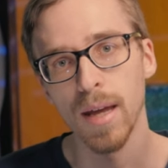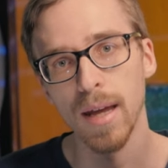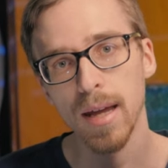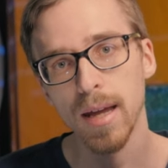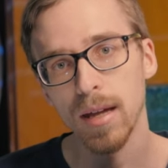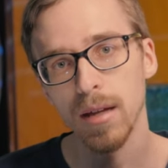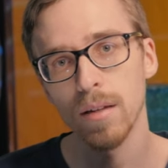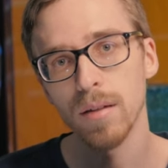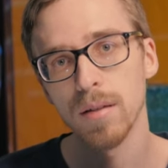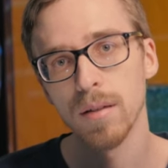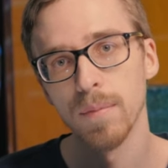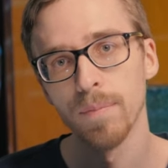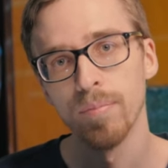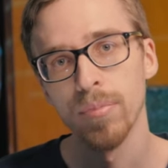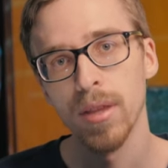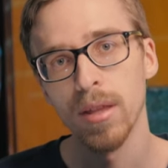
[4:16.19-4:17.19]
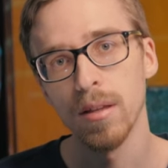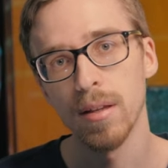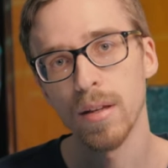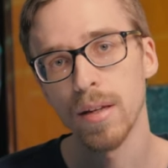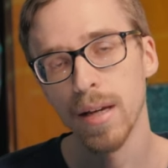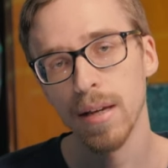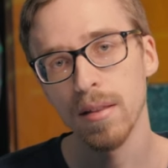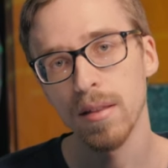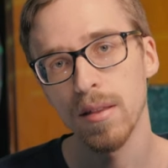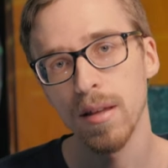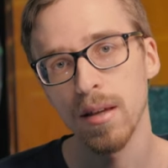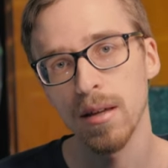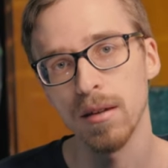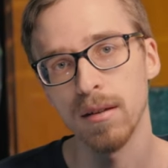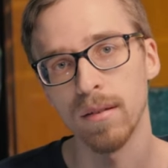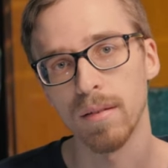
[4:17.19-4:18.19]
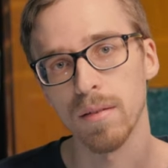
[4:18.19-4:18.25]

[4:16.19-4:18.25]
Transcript: And the next thing